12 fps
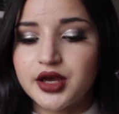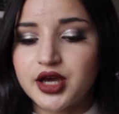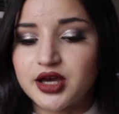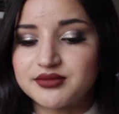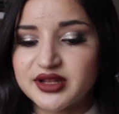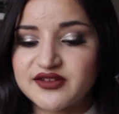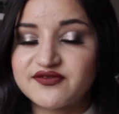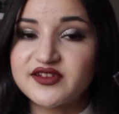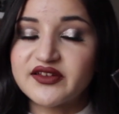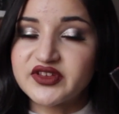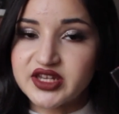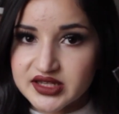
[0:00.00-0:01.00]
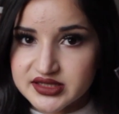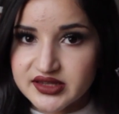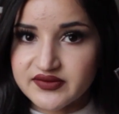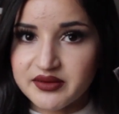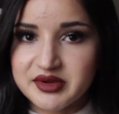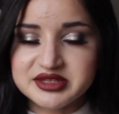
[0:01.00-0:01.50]
um like fluffiness,
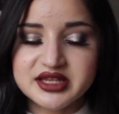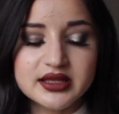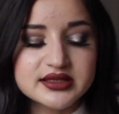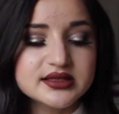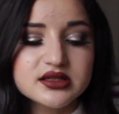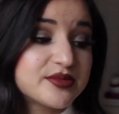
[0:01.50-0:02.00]
if that makes sense.